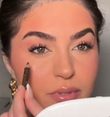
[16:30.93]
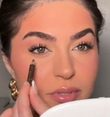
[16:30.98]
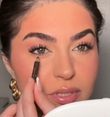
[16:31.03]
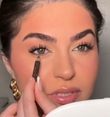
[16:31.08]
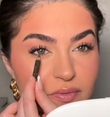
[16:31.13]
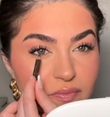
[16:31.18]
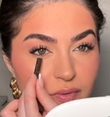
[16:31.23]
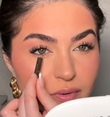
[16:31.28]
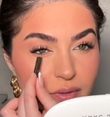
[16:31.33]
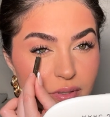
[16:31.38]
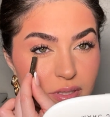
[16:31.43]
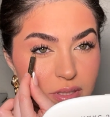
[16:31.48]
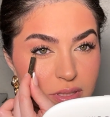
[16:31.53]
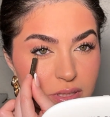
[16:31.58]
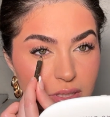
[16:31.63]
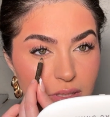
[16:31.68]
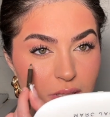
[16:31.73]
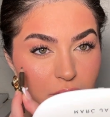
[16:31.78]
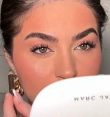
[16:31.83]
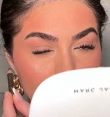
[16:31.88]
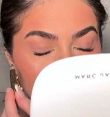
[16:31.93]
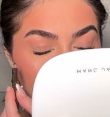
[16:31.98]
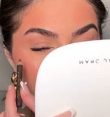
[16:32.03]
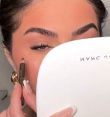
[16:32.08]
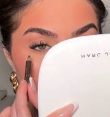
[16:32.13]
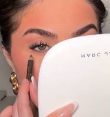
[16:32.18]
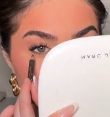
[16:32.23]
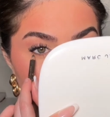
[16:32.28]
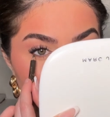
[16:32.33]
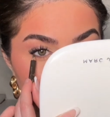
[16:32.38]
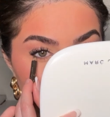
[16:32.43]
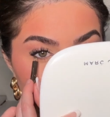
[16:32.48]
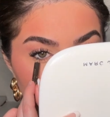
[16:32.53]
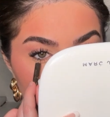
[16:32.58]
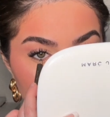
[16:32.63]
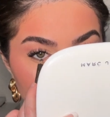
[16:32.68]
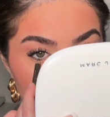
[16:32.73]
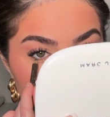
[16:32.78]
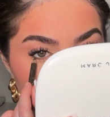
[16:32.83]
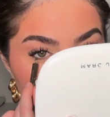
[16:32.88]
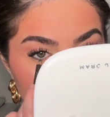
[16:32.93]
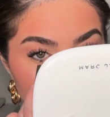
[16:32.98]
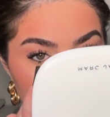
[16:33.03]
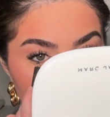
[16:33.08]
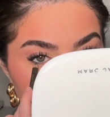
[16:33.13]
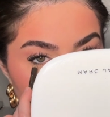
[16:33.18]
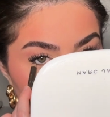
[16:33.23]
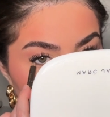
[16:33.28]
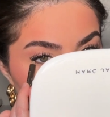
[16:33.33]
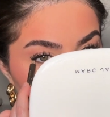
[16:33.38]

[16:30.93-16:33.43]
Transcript: just focus it like right in the outer corner.